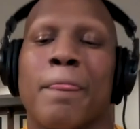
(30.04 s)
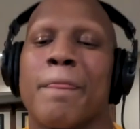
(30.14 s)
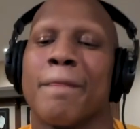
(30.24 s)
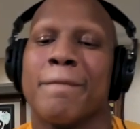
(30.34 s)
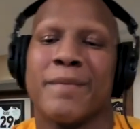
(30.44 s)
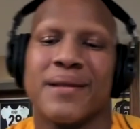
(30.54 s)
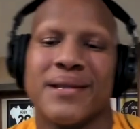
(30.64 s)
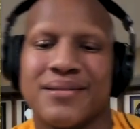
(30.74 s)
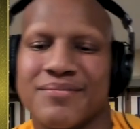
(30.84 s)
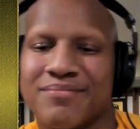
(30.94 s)

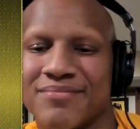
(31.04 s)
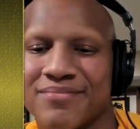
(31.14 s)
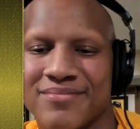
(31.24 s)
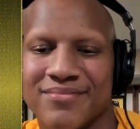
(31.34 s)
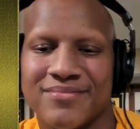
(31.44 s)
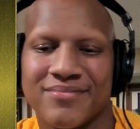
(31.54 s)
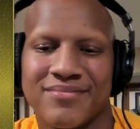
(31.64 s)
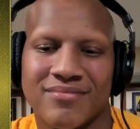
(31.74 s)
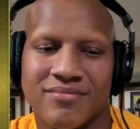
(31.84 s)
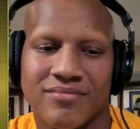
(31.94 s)

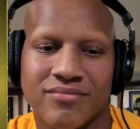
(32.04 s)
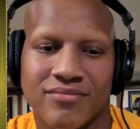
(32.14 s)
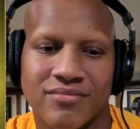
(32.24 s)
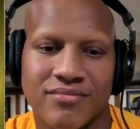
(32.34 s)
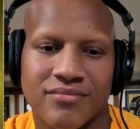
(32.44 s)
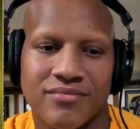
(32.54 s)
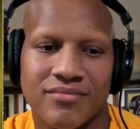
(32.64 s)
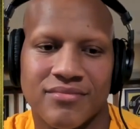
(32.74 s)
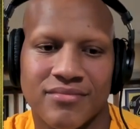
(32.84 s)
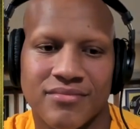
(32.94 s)

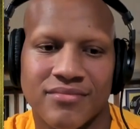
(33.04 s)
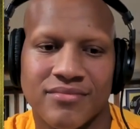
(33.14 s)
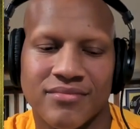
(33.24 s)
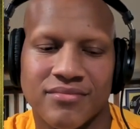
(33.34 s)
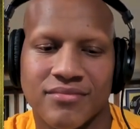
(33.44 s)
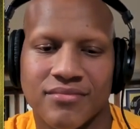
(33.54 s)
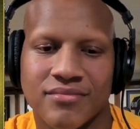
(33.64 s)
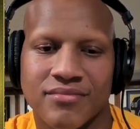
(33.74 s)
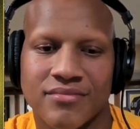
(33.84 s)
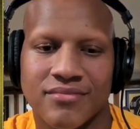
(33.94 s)

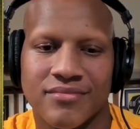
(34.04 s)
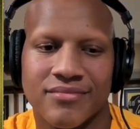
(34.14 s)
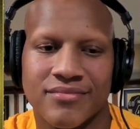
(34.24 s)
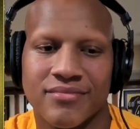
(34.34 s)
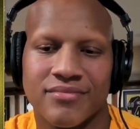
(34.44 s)
This person isn't speaking.